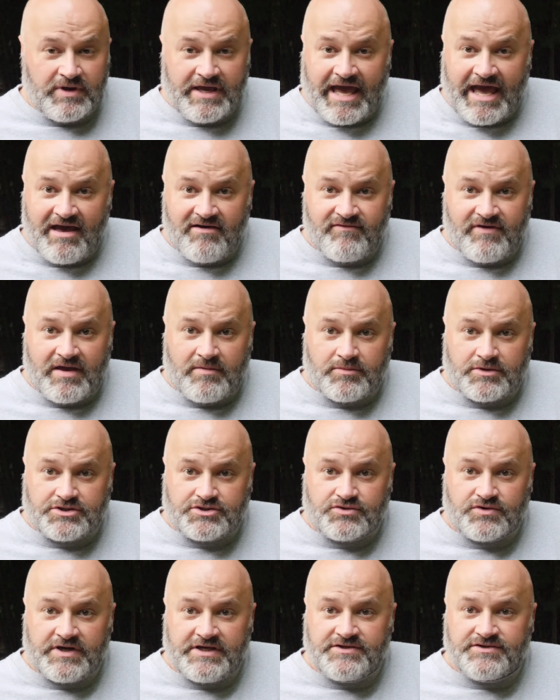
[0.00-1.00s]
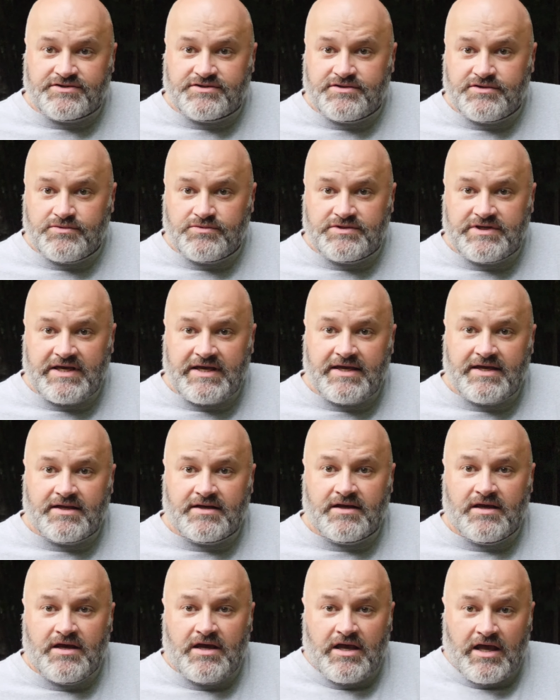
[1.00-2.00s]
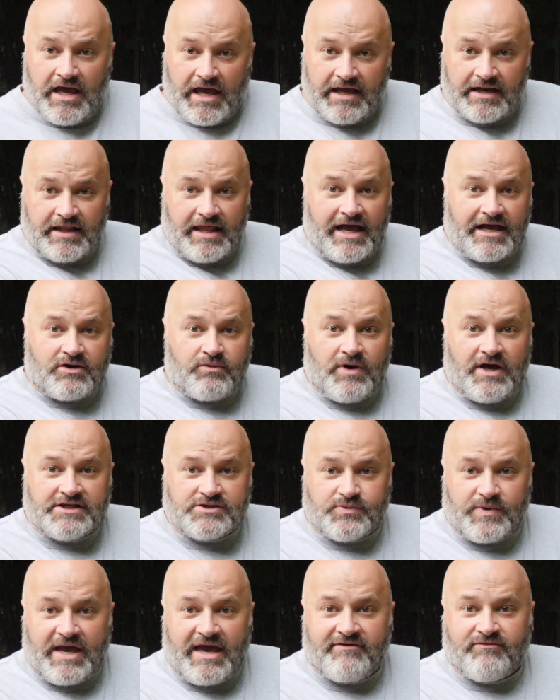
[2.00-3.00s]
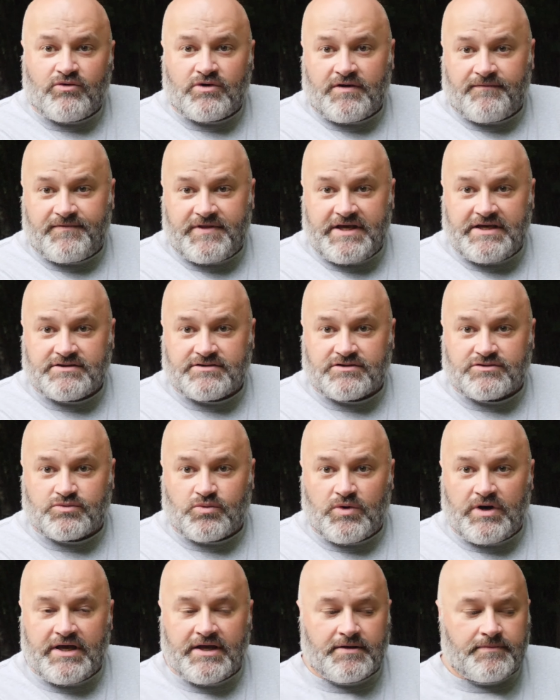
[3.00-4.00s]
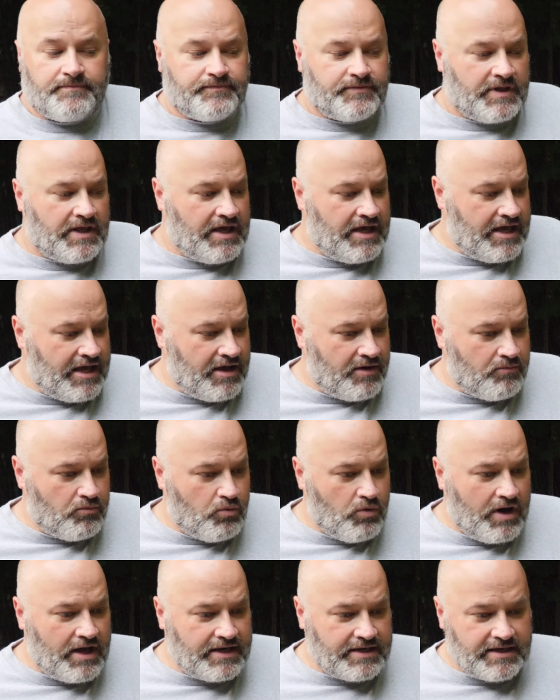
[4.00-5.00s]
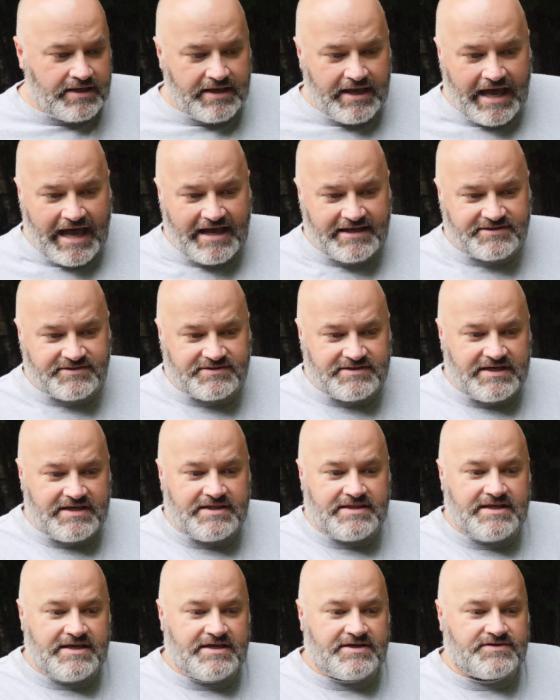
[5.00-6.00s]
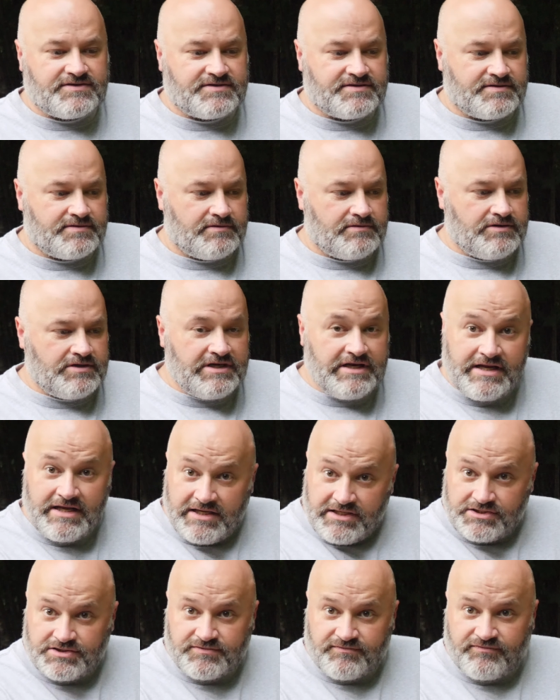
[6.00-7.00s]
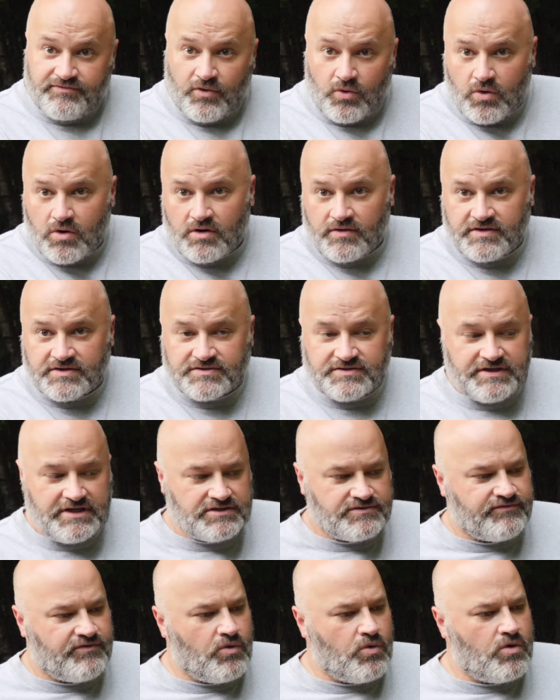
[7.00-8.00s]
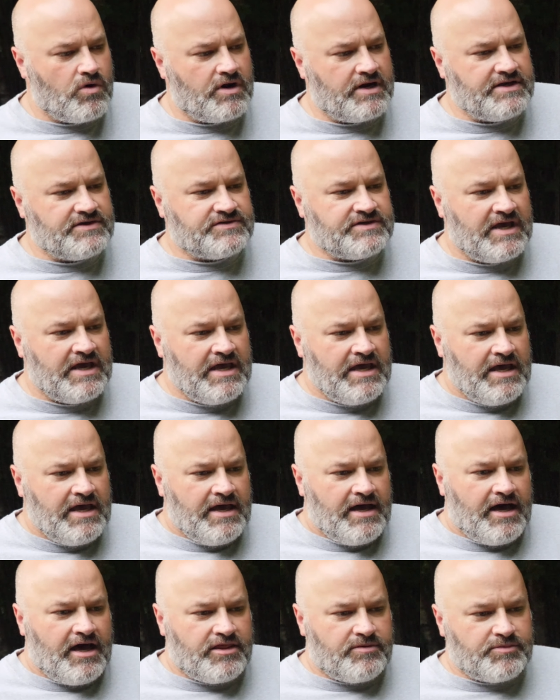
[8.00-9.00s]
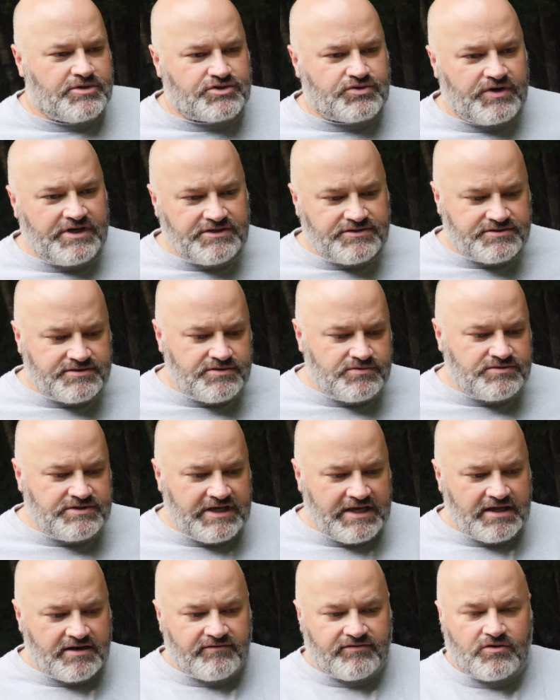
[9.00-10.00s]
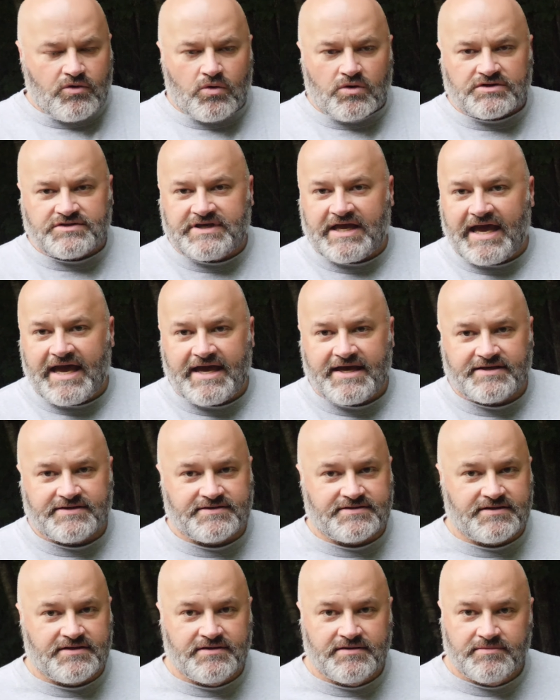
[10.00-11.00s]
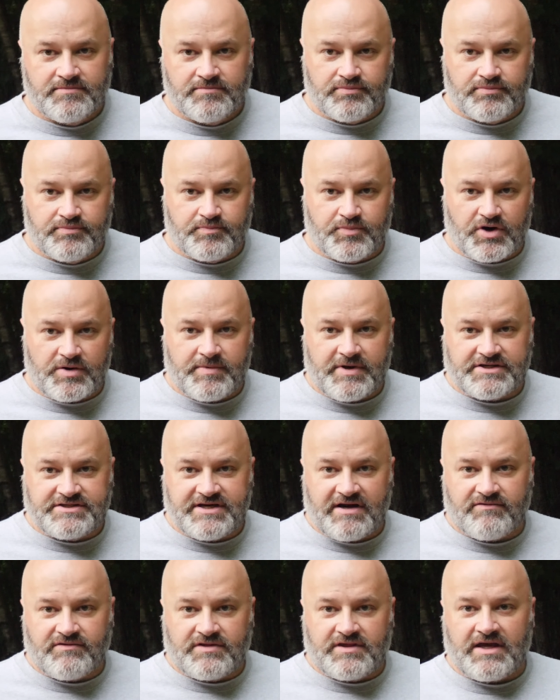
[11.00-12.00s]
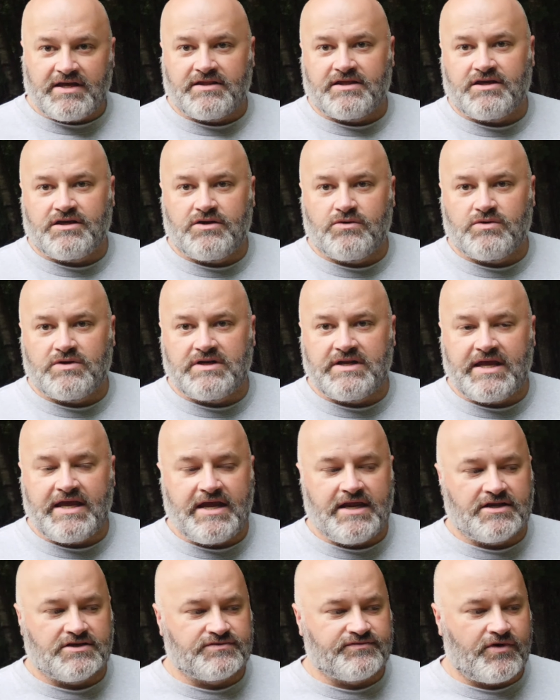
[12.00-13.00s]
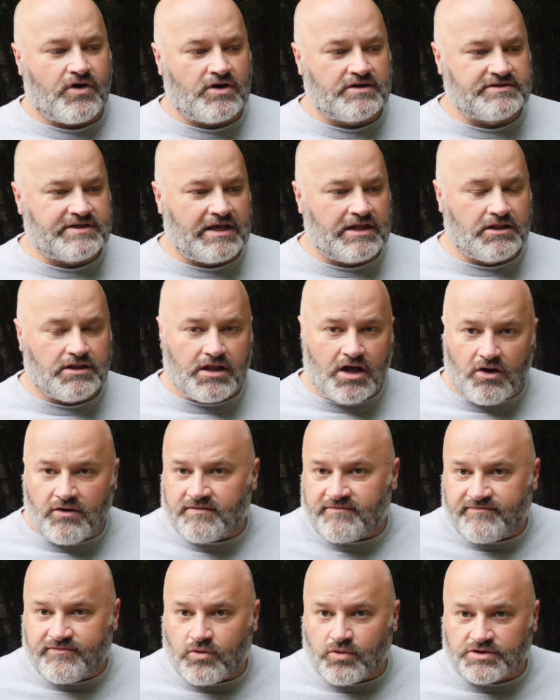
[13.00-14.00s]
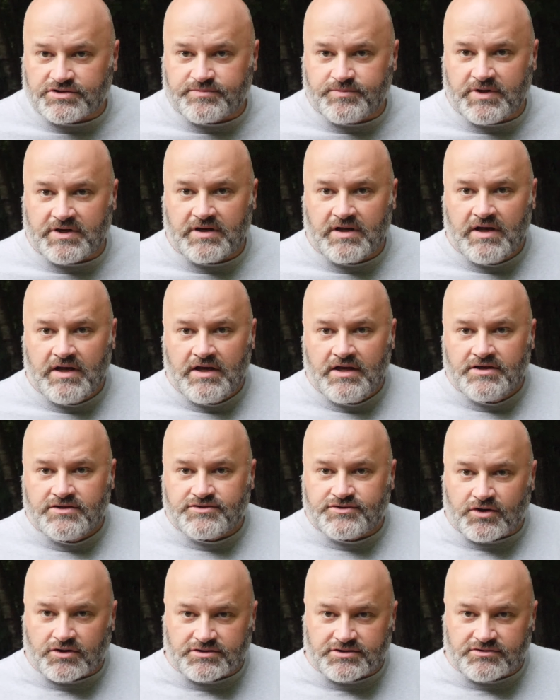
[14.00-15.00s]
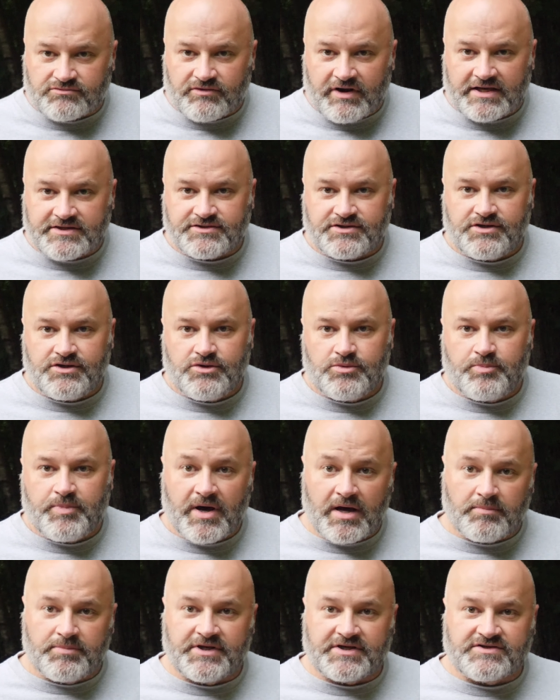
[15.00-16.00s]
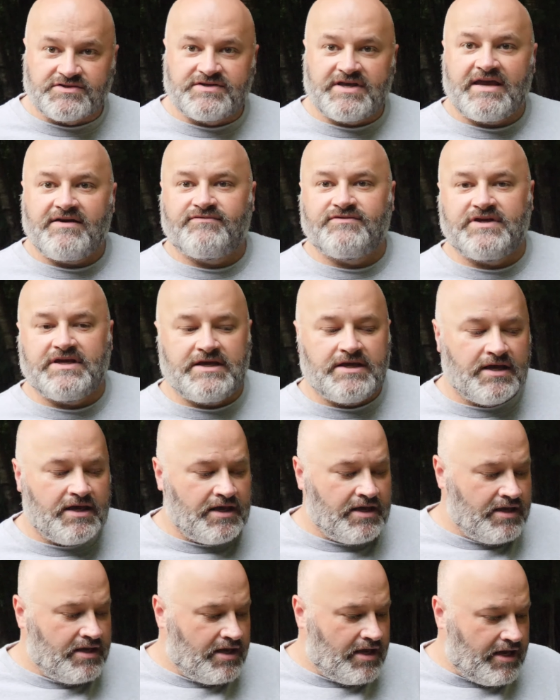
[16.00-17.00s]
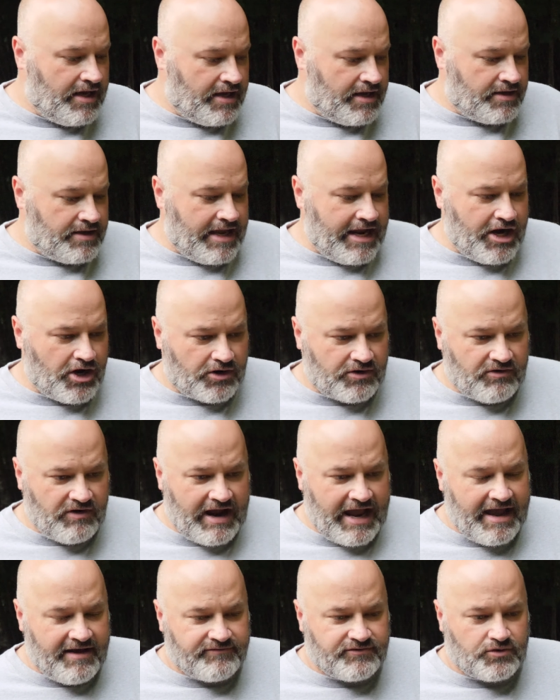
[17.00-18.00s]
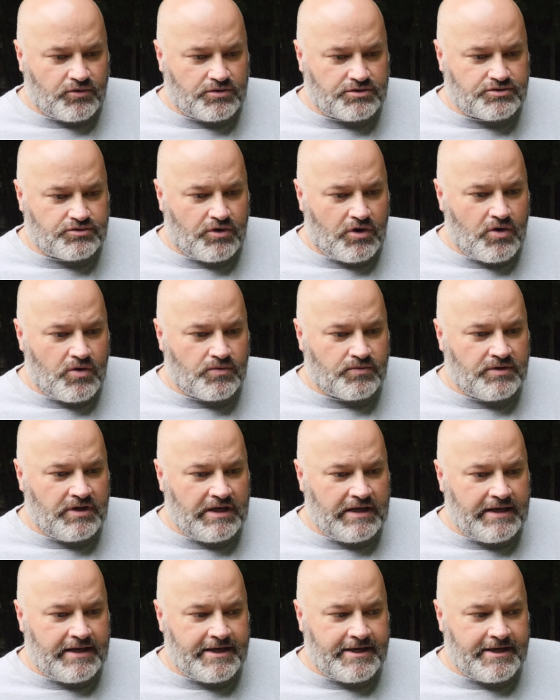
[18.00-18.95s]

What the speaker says: We have a Matrice 210, and likewise we have one of these as well. What I see this niche for is the Matrice 210, of course, has pretty much everything that you would need as far as a law enforcement, search and rescue, public safety, aircraft or drone.